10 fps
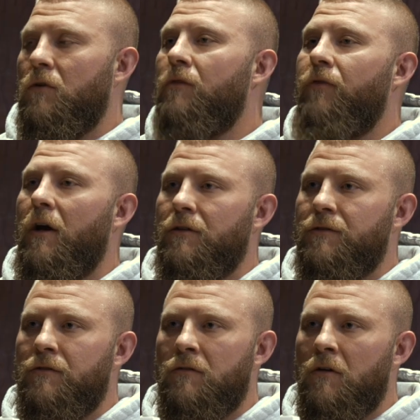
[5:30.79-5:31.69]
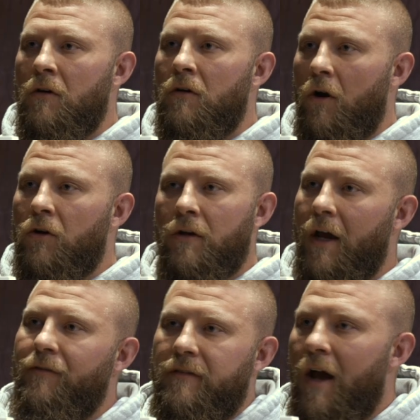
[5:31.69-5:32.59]
good fighters are good. They
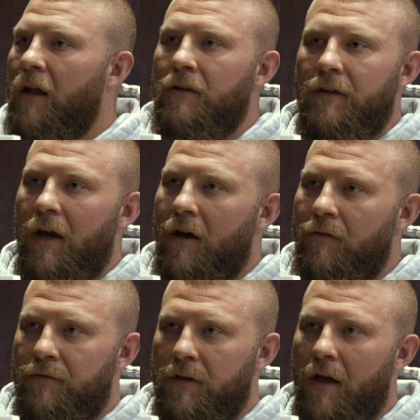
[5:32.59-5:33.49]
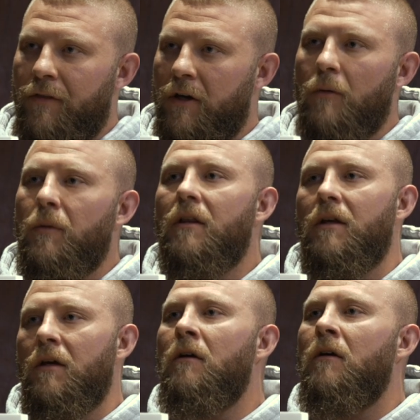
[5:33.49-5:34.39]
have the talent, they have the athletic
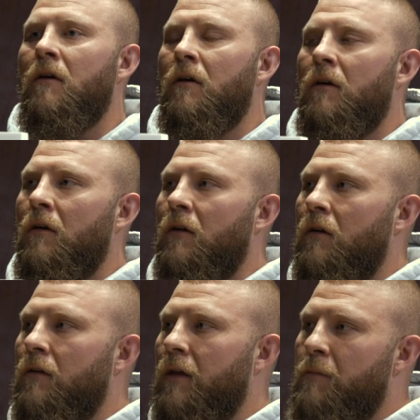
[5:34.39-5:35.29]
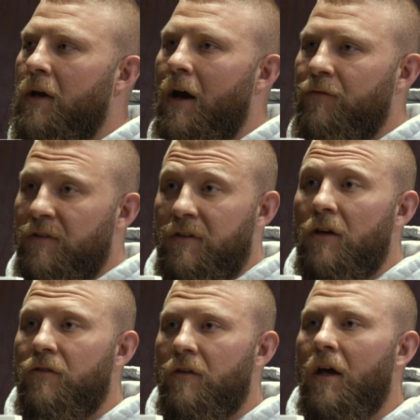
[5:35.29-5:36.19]
ability, they may have the
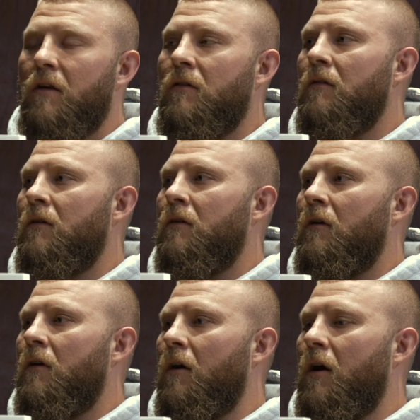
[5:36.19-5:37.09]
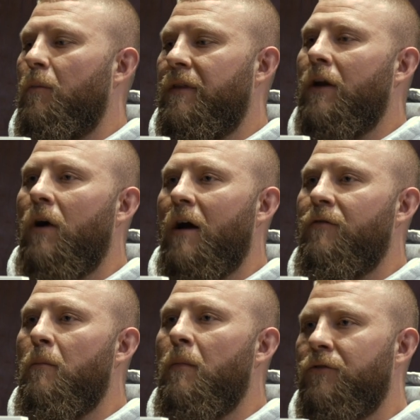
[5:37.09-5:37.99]
skill set, uh, but they don't have
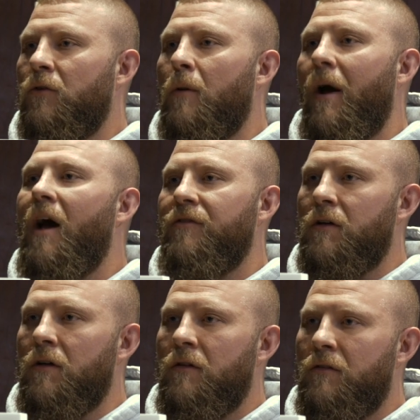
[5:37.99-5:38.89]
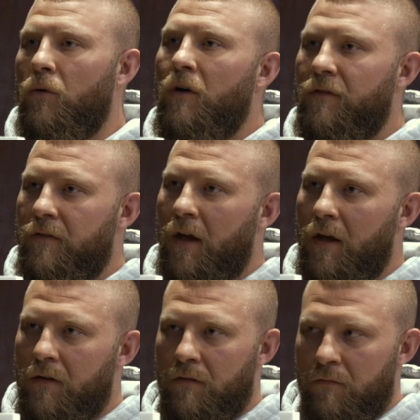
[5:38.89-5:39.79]
the mental capacity to
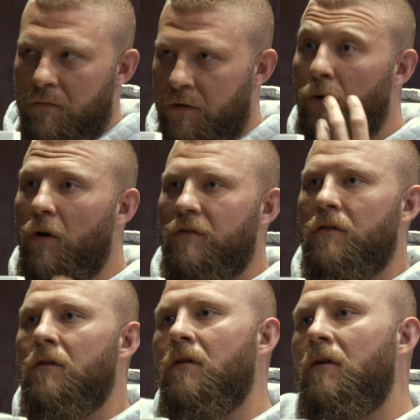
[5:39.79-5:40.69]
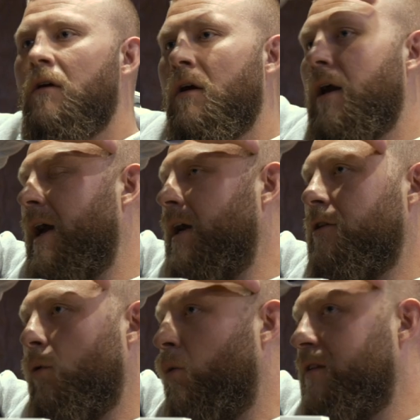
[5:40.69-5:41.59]
withstand the noise. Mm.
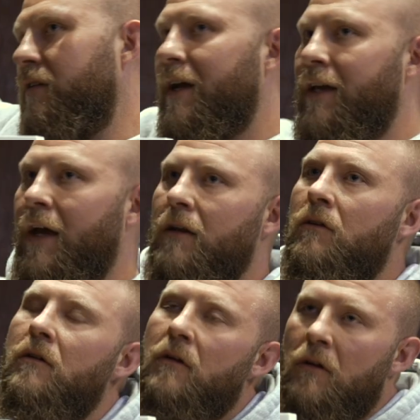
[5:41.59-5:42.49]
And mm-hmm. the ones that can,